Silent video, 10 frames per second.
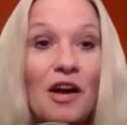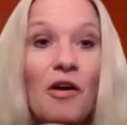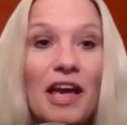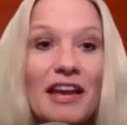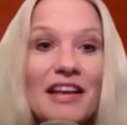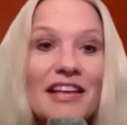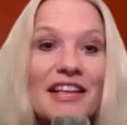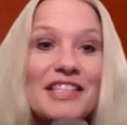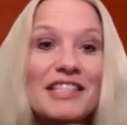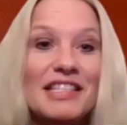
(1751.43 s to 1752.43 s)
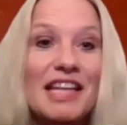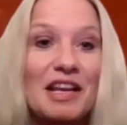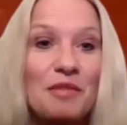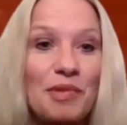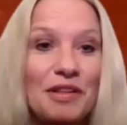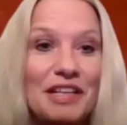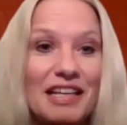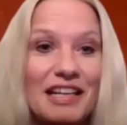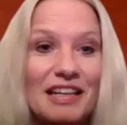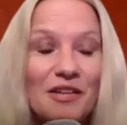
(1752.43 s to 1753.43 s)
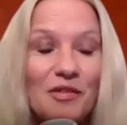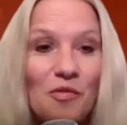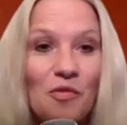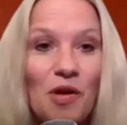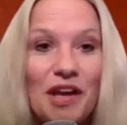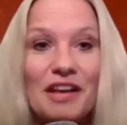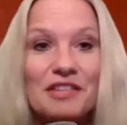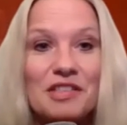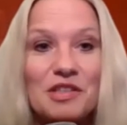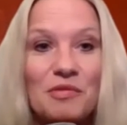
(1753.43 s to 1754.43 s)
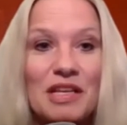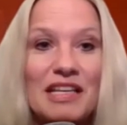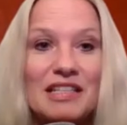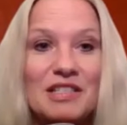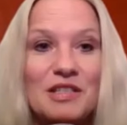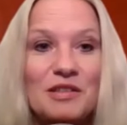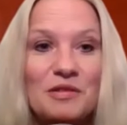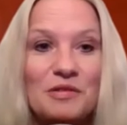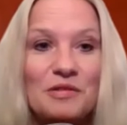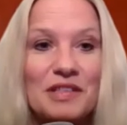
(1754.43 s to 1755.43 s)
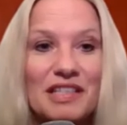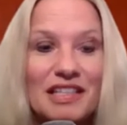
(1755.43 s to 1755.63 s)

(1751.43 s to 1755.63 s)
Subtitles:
Okay, sustainability. What else do we need to